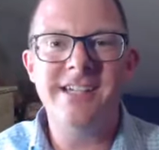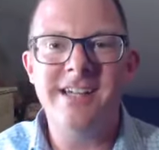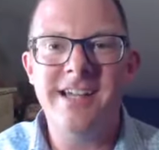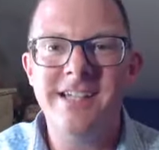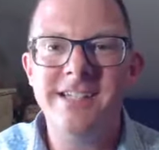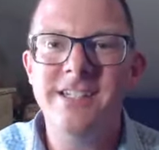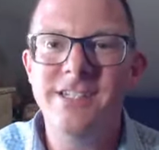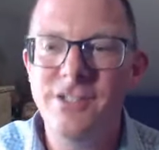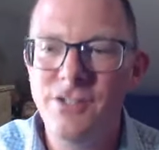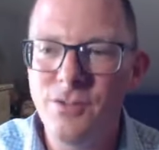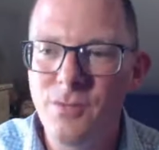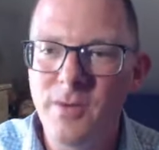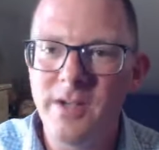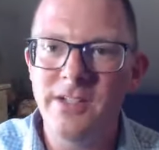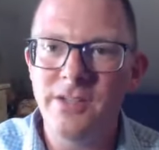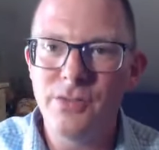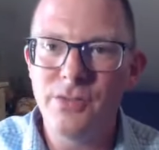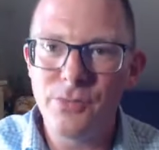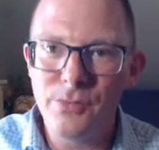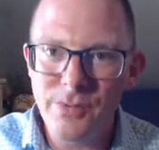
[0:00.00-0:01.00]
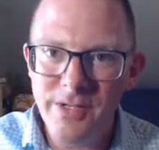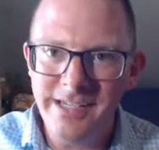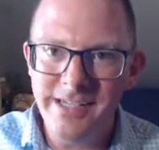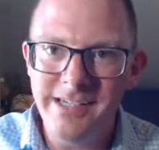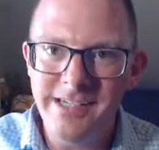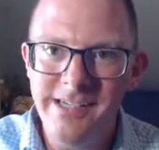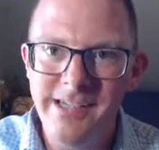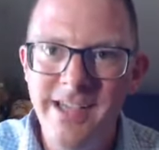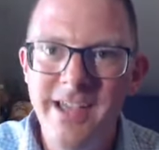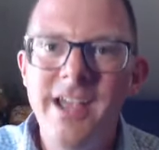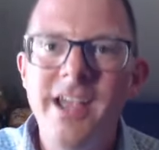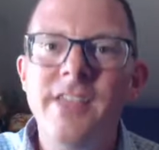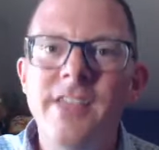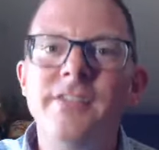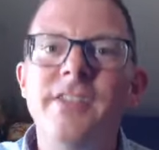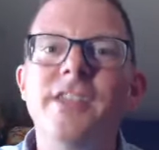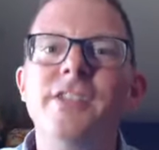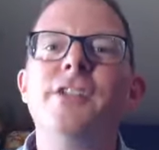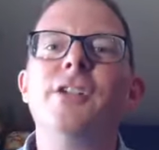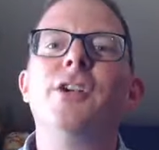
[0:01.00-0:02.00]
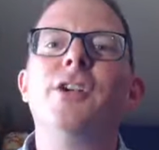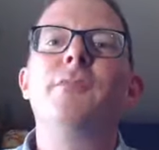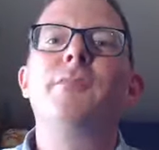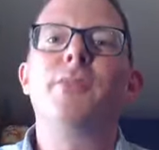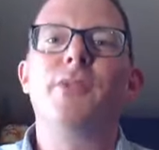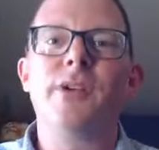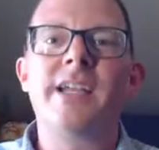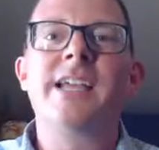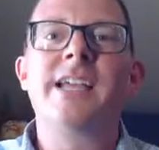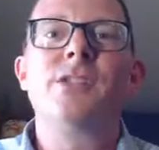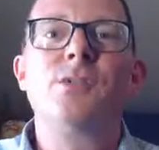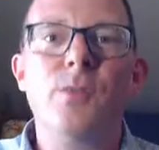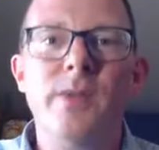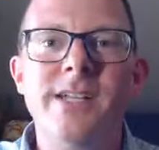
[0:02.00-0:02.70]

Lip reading: 1923, the yearbook as we